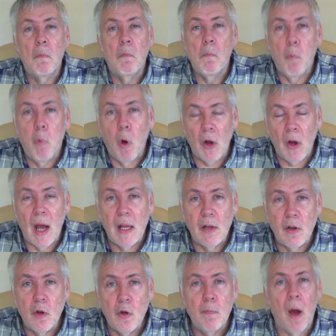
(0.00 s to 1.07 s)
what I
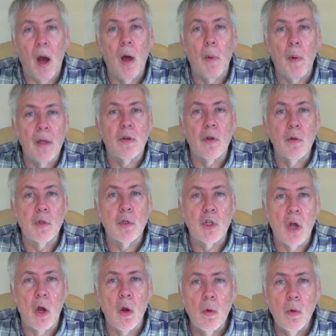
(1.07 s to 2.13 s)
do partway through the
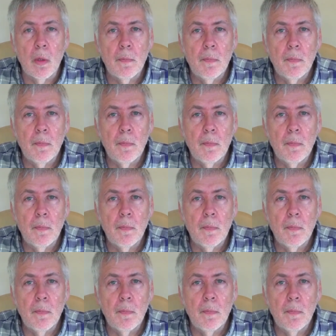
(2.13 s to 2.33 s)
show,